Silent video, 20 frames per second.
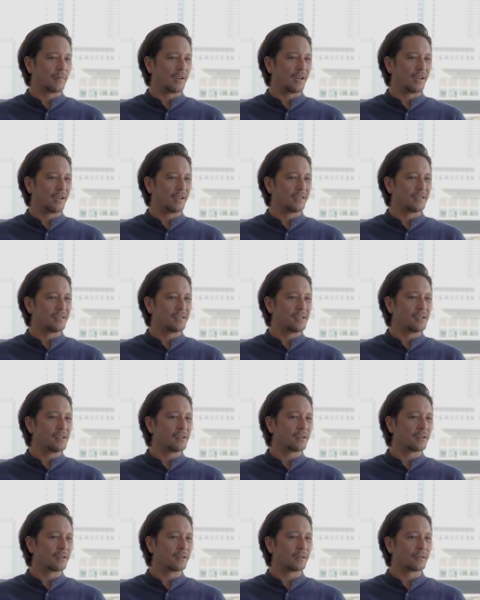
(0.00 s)
a
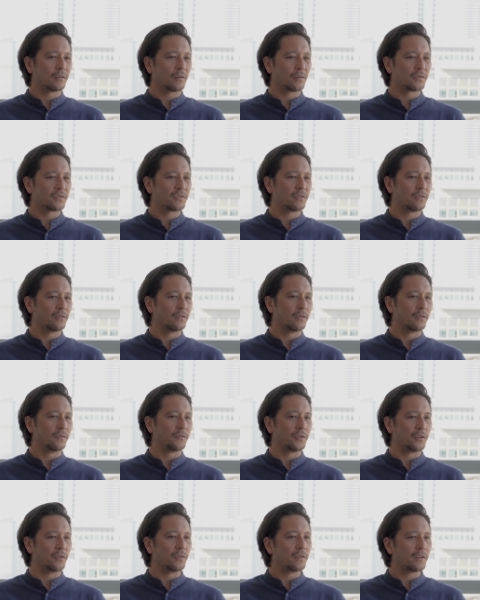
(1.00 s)
year or two
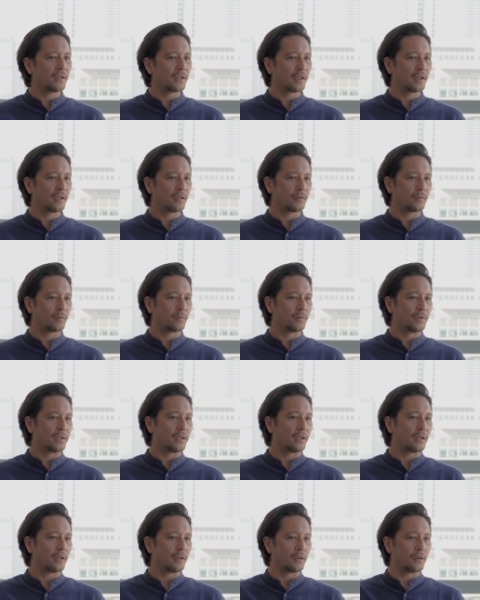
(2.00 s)
of using it,
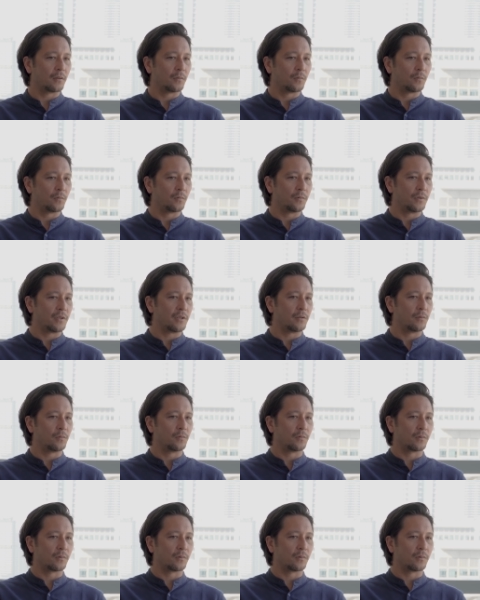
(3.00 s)
we we